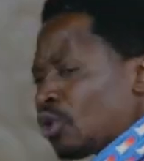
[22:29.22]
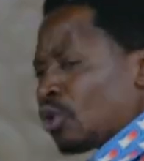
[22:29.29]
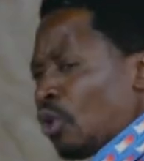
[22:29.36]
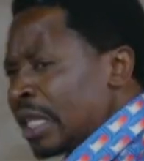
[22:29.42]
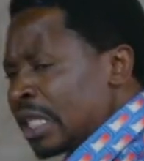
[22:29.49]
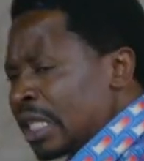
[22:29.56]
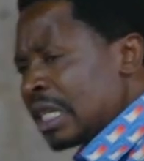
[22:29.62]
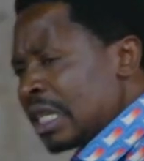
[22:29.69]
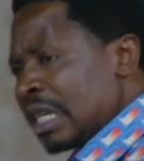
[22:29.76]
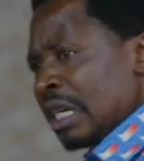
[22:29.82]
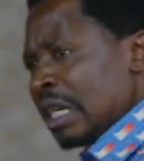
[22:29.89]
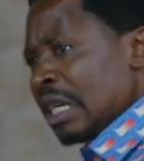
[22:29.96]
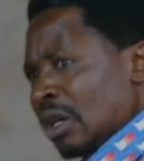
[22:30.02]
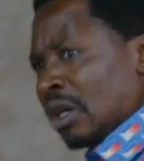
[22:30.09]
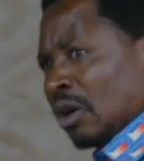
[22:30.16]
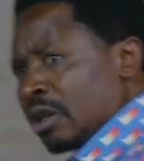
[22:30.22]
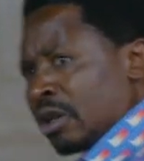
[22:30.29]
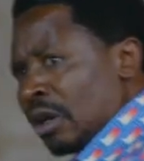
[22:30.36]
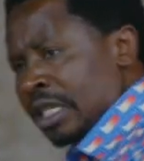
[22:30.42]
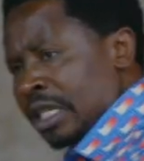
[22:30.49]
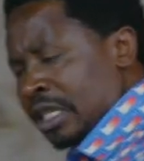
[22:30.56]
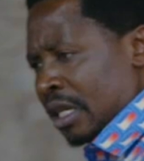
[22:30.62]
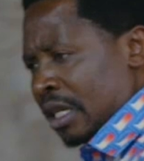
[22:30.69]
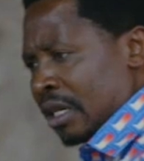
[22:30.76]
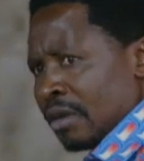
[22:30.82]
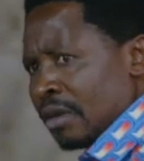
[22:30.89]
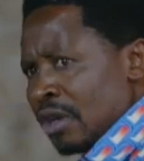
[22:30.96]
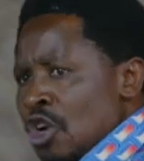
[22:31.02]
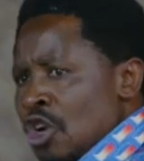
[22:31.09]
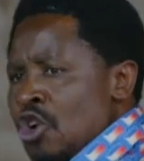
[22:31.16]
what? Authority.
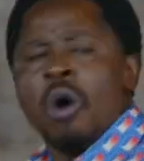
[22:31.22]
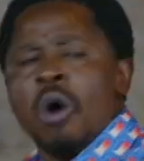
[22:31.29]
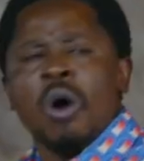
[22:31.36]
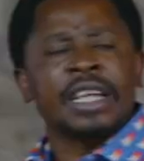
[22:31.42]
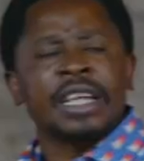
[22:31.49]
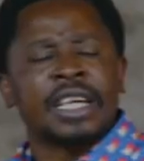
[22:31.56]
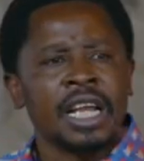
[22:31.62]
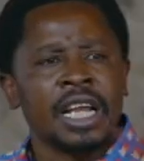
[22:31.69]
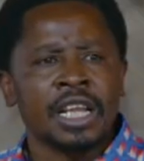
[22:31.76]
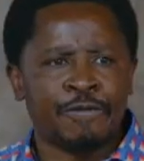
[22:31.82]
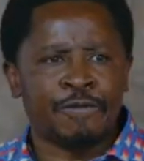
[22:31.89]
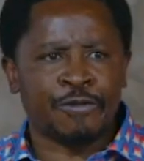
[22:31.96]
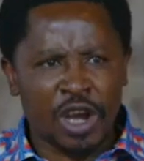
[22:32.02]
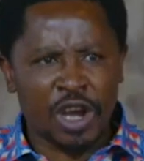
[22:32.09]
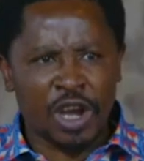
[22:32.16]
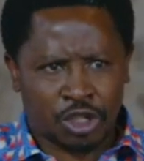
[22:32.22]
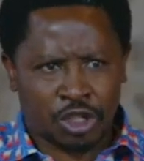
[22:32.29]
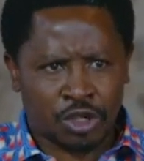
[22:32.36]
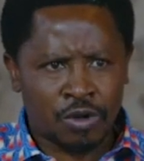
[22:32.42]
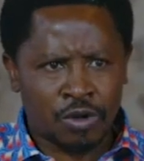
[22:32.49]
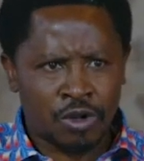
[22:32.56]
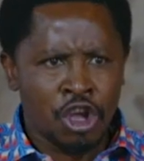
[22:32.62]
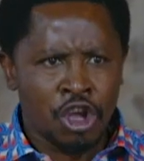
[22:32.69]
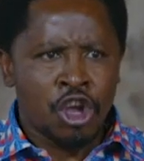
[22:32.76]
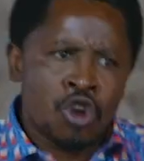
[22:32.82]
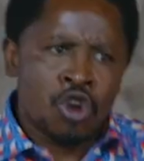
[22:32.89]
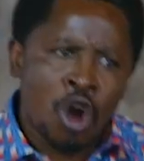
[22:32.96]
No one can influence you. No